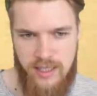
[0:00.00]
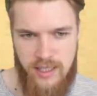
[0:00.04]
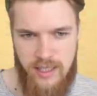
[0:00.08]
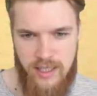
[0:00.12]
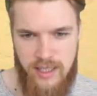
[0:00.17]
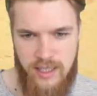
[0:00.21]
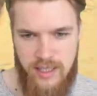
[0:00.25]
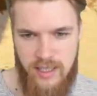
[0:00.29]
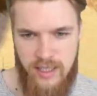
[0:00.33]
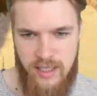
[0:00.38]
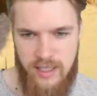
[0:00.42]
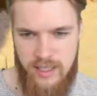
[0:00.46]
that they
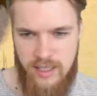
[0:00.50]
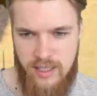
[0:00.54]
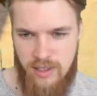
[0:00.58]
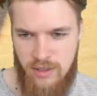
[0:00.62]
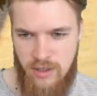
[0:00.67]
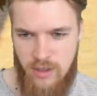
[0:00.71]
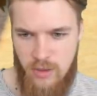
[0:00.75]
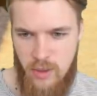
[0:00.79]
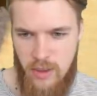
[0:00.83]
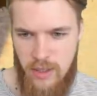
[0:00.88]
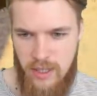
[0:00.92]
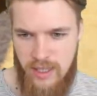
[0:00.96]
died so
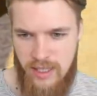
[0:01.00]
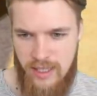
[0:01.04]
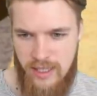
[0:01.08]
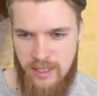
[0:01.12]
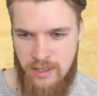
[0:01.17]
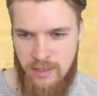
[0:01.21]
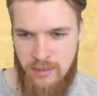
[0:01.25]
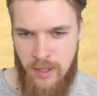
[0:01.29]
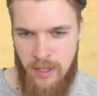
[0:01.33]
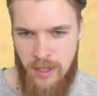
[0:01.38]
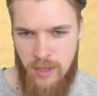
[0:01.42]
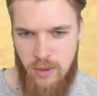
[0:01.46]
quickly
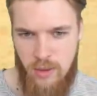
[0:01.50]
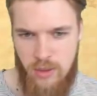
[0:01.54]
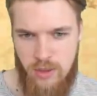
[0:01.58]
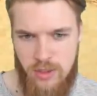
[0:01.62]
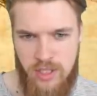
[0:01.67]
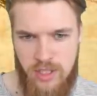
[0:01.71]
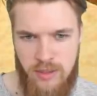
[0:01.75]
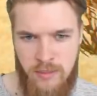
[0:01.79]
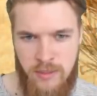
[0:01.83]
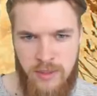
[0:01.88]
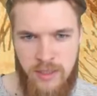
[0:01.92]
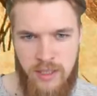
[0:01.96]
to my
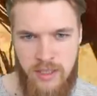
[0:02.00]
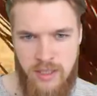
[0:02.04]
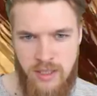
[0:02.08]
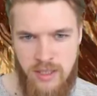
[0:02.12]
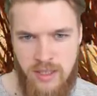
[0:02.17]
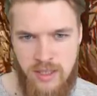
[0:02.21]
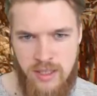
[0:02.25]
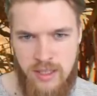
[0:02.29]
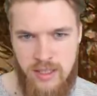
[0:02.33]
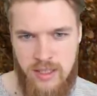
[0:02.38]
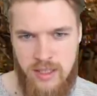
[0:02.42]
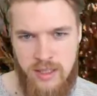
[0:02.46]

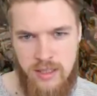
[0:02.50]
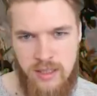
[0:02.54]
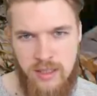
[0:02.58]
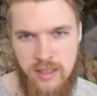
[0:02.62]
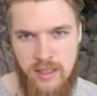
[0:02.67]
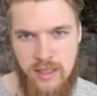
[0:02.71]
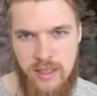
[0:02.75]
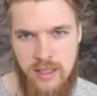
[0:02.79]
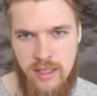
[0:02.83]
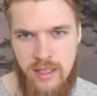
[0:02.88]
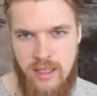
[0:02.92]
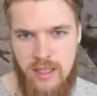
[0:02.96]
awesomeness.
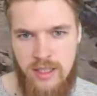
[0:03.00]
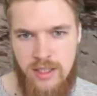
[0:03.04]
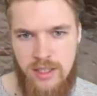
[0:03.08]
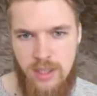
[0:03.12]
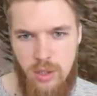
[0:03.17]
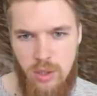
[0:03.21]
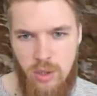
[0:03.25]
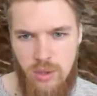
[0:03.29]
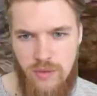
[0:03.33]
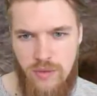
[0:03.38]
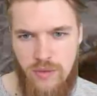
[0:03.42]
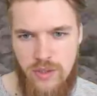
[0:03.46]
So
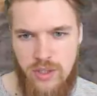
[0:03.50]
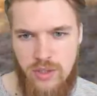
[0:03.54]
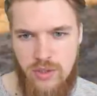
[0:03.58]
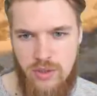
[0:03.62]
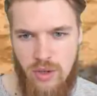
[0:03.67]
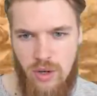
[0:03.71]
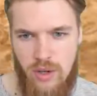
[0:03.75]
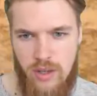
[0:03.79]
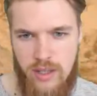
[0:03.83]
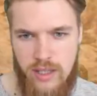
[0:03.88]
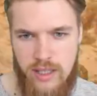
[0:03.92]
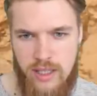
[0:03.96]
Orphan's
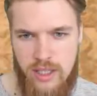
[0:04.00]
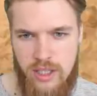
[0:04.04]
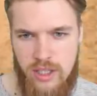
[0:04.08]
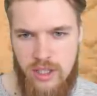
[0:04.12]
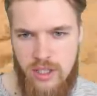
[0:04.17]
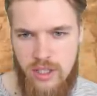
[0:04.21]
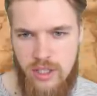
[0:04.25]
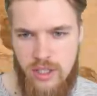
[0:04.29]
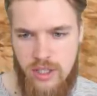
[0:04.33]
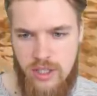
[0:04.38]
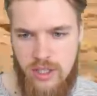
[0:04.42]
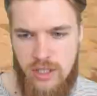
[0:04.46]
Rock is
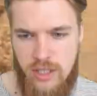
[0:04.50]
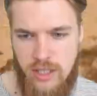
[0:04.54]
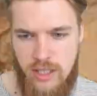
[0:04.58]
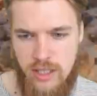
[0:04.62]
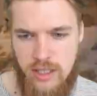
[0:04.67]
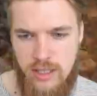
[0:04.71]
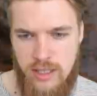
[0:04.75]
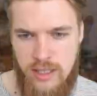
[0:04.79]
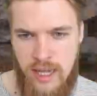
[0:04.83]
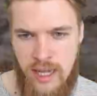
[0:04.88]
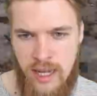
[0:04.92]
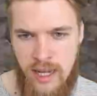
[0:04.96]
just
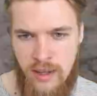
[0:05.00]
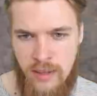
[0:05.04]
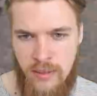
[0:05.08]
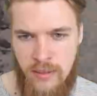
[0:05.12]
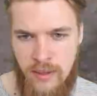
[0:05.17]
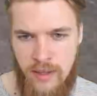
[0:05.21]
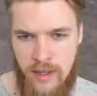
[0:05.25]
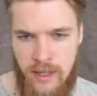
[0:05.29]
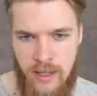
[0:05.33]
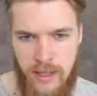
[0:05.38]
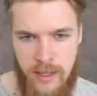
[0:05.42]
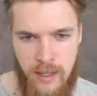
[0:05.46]

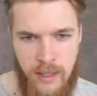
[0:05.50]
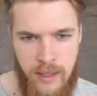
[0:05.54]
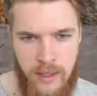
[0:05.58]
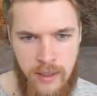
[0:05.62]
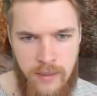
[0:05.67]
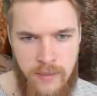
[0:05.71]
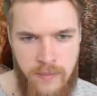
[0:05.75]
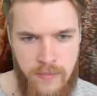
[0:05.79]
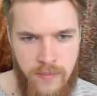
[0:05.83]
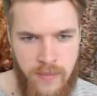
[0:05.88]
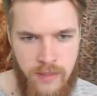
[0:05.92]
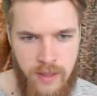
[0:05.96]
down here.
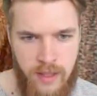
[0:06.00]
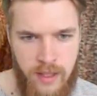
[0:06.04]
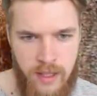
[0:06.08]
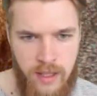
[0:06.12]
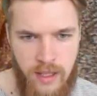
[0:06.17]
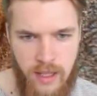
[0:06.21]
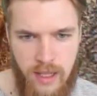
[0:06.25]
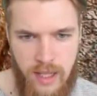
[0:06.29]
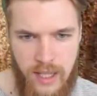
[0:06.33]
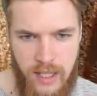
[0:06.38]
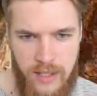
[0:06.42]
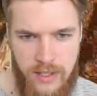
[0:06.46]

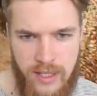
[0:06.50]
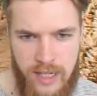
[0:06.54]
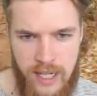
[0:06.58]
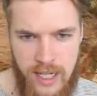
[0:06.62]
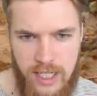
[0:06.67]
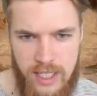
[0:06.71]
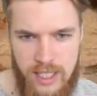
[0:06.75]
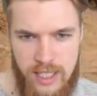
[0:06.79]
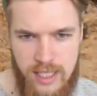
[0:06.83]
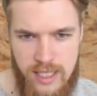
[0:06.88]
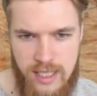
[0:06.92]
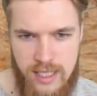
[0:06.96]
And you can
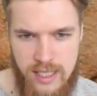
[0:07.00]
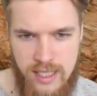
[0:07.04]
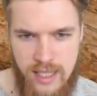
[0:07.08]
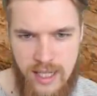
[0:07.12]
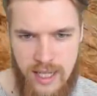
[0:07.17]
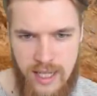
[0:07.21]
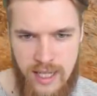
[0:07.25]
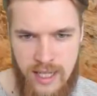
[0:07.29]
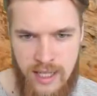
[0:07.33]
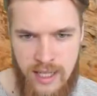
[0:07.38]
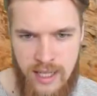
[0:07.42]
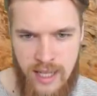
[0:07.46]
actually
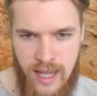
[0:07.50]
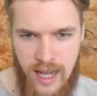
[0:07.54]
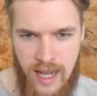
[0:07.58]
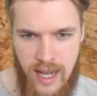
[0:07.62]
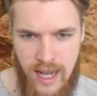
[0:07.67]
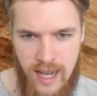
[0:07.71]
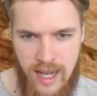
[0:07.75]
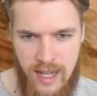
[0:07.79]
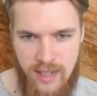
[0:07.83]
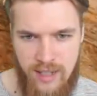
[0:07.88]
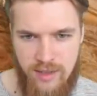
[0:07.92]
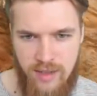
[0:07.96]
see the
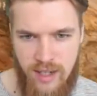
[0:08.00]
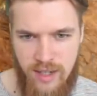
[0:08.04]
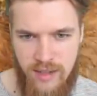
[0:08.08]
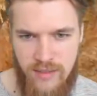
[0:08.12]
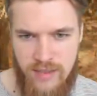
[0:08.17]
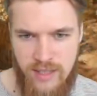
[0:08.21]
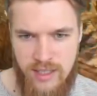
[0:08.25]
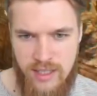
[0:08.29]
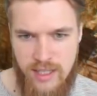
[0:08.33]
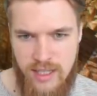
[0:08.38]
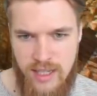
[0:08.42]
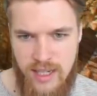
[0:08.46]

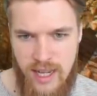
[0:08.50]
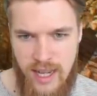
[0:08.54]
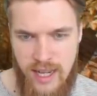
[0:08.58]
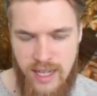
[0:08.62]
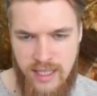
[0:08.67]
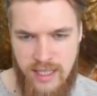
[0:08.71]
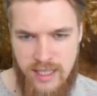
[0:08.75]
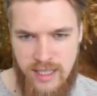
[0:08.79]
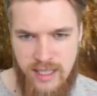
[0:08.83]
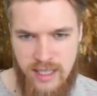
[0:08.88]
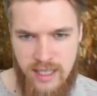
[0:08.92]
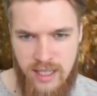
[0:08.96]
Hagraven's
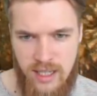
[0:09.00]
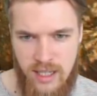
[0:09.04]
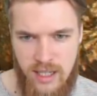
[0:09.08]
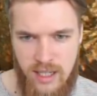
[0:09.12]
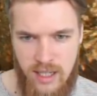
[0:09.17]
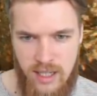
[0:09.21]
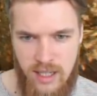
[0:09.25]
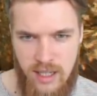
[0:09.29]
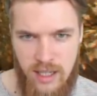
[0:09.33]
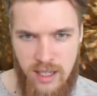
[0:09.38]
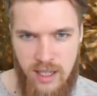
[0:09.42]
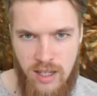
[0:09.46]
nest
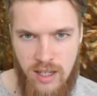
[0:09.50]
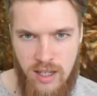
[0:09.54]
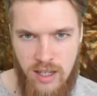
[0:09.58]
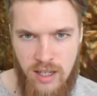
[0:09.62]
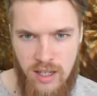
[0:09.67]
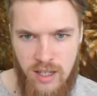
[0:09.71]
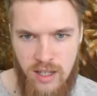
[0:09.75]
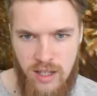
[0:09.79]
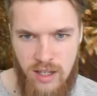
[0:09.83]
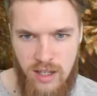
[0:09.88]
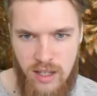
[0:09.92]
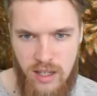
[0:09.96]

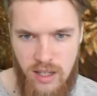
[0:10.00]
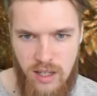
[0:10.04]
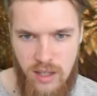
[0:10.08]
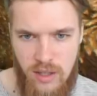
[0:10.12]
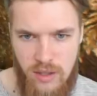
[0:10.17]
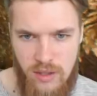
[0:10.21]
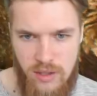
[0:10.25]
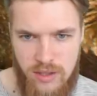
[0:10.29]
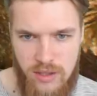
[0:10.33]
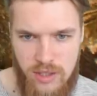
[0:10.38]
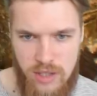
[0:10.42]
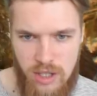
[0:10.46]

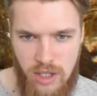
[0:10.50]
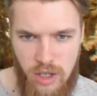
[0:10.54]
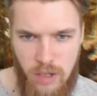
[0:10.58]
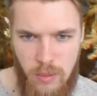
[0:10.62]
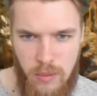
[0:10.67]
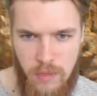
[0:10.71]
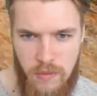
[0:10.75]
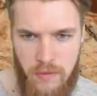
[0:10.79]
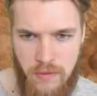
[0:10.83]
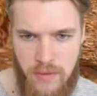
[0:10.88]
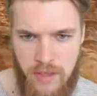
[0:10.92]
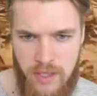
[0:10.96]
on
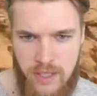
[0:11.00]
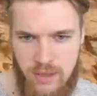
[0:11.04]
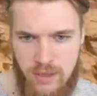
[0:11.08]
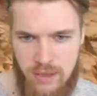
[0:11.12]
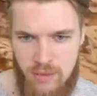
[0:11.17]
top of this